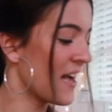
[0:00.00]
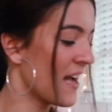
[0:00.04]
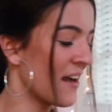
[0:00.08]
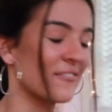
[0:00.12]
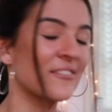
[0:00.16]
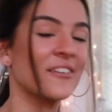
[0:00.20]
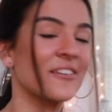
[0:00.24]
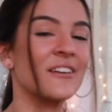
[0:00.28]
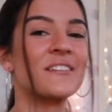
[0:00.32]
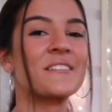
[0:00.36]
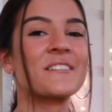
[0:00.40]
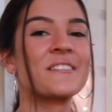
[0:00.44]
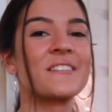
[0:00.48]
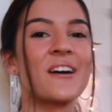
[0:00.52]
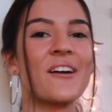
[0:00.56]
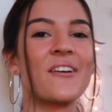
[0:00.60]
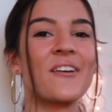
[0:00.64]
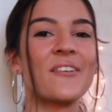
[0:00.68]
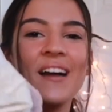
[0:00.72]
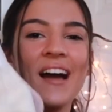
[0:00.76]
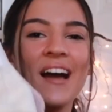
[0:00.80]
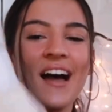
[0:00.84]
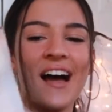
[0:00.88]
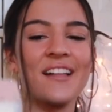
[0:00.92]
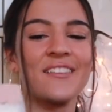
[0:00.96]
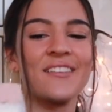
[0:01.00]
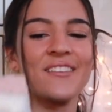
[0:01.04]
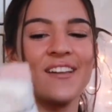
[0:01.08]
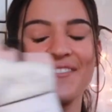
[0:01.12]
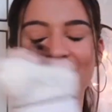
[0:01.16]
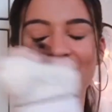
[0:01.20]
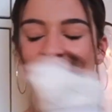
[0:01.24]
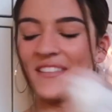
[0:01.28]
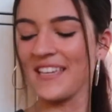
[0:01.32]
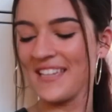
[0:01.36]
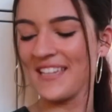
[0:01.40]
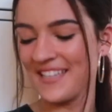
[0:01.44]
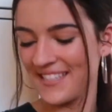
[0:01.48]
ever, so I
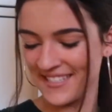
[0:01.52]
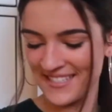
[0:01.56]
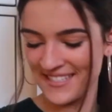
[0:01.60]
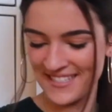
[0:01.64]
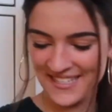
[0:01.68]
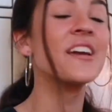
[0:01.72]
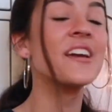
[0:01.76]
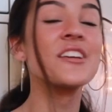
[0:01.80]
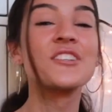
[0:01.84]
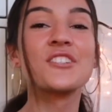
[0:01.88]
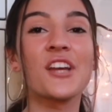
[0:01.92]
love these.